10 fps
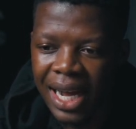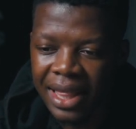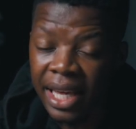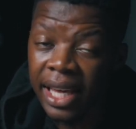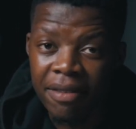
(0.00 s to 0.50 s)

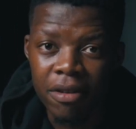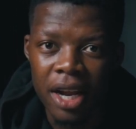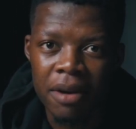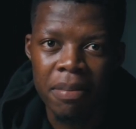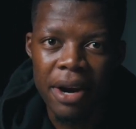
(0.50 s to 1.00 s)
they gave
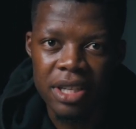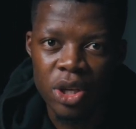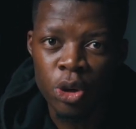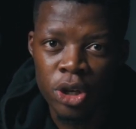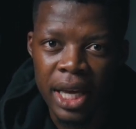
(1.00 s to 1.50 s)
Orlando Pirates a
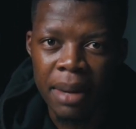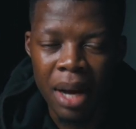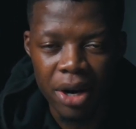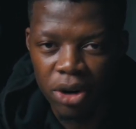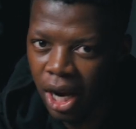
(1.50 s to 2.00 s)
good game,
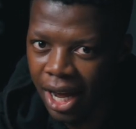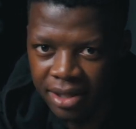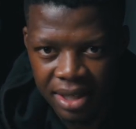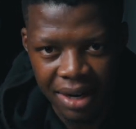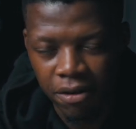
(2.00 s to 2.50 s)
Hungry
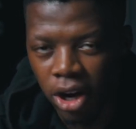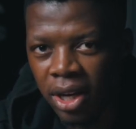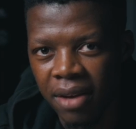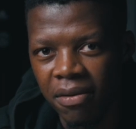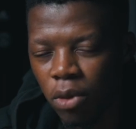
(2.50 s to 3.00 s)
Lions, and I've got to
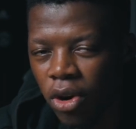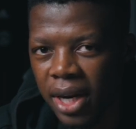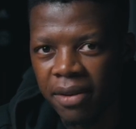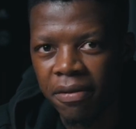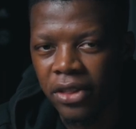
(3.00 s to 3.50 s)
give them
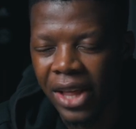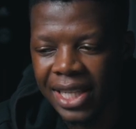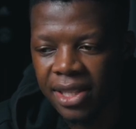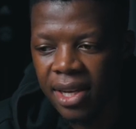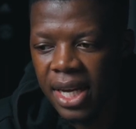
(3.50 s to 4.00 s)
credit for
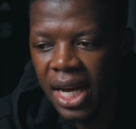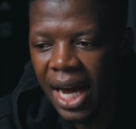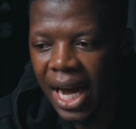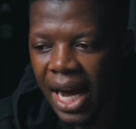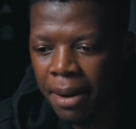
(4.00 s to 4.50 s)
that.
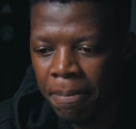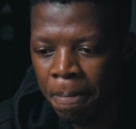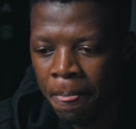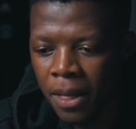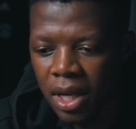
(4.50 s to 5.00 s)

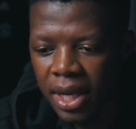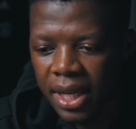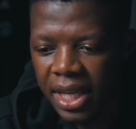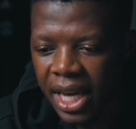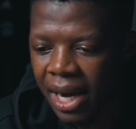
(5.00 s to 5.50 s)

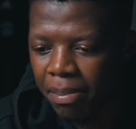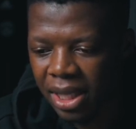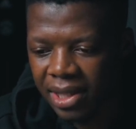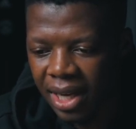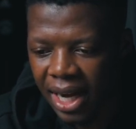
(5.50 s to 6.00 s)

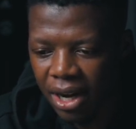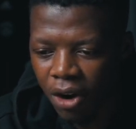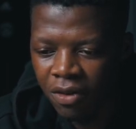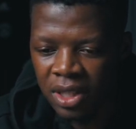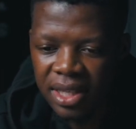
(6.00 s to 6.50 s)
But
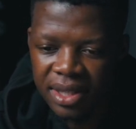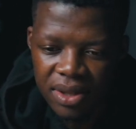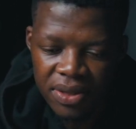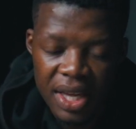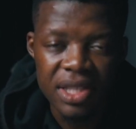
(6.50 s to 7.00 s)
obviously
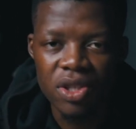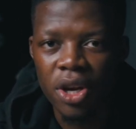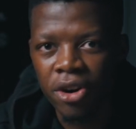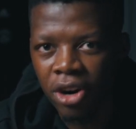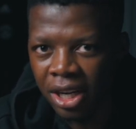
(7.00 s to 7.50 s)
things
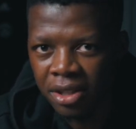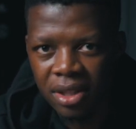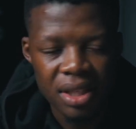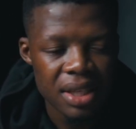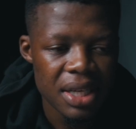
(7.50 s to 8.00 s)
turn
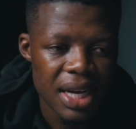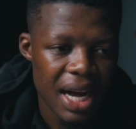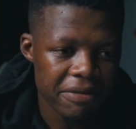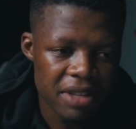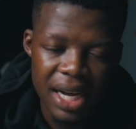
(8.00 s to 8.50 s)
around
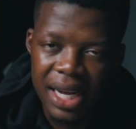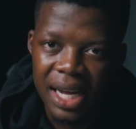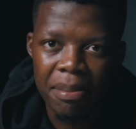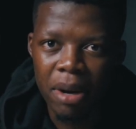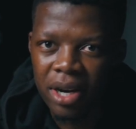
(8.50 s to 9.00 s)
after
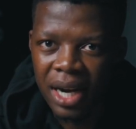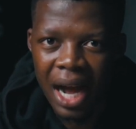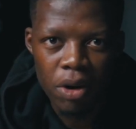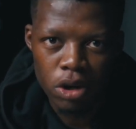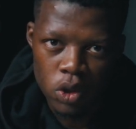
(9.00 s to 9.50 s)
about an
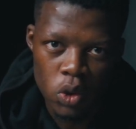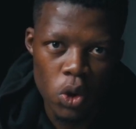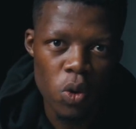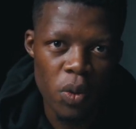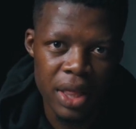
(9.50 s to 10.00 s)
hour or
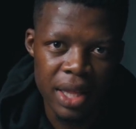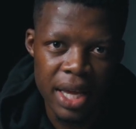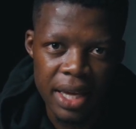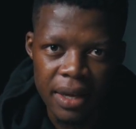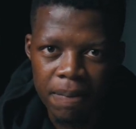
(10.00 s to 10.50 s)
so when
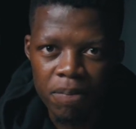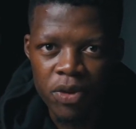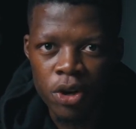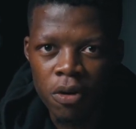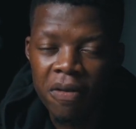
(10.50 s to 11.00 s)
they,
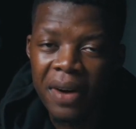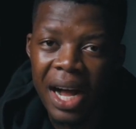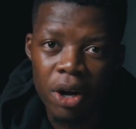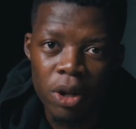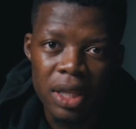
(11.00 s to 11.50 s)

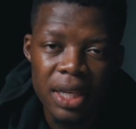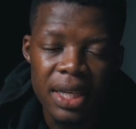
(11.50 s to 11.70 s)
foul